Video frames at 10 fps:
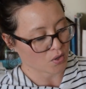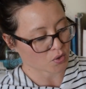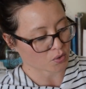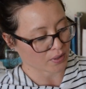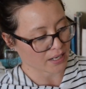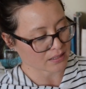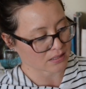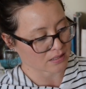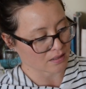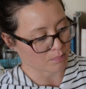
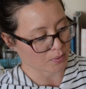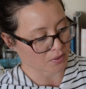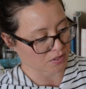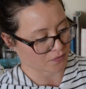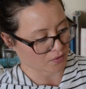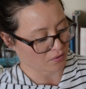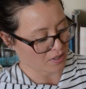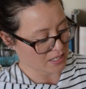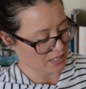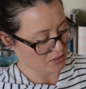creates the books for
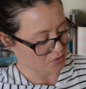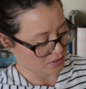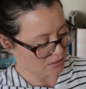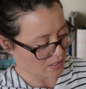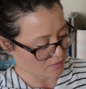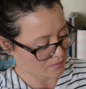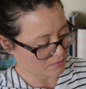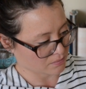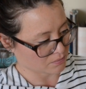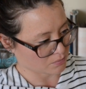Grady Hendrix, I don't
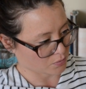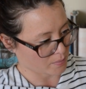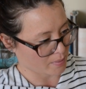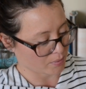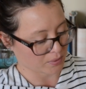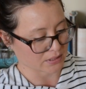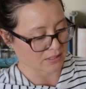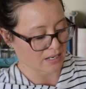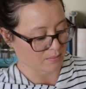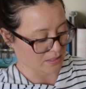remember what his
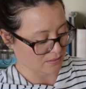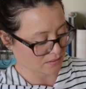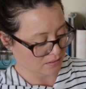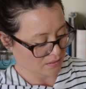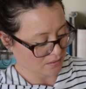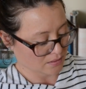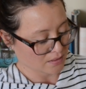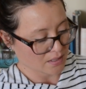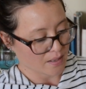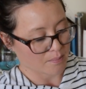name is,
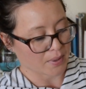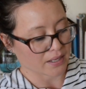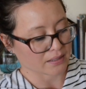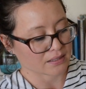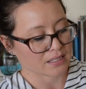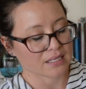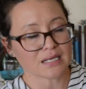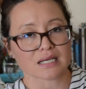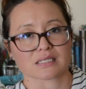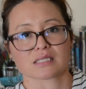but he
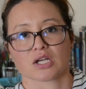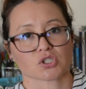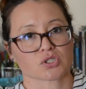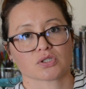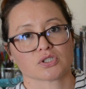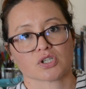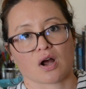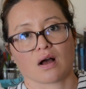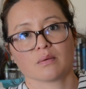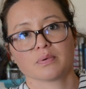does such a good
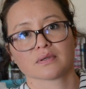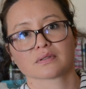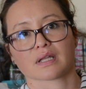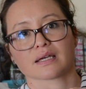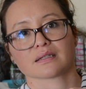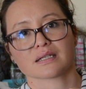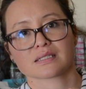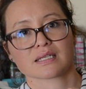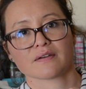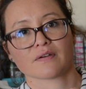job. Like,
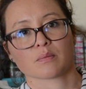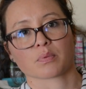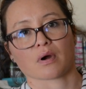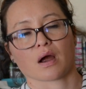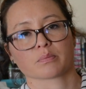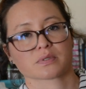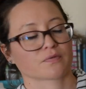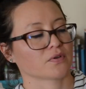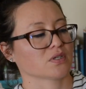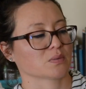let's give him props
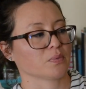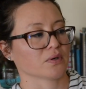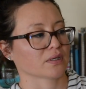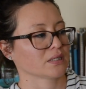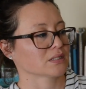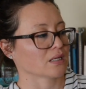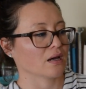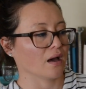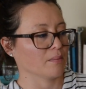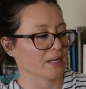for this book. It's
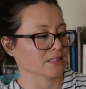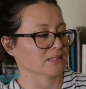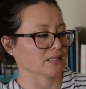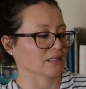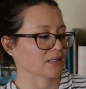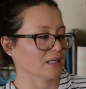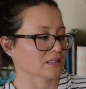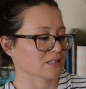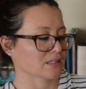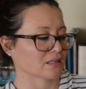amazing.
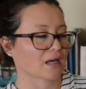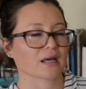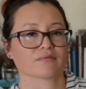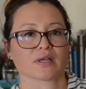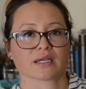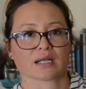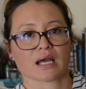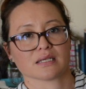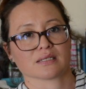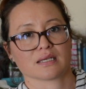It's kind of like an
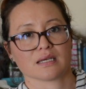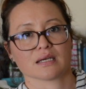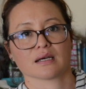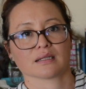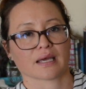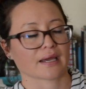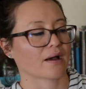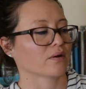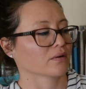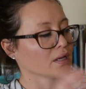IKEA
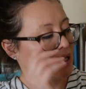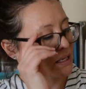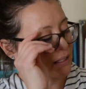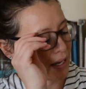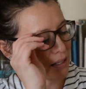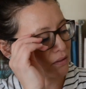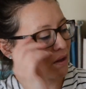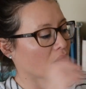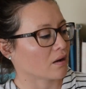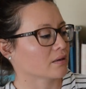layout
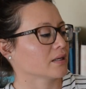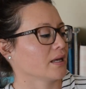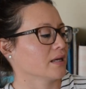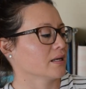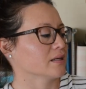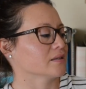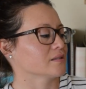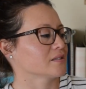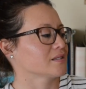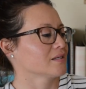catalog,
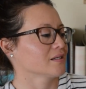and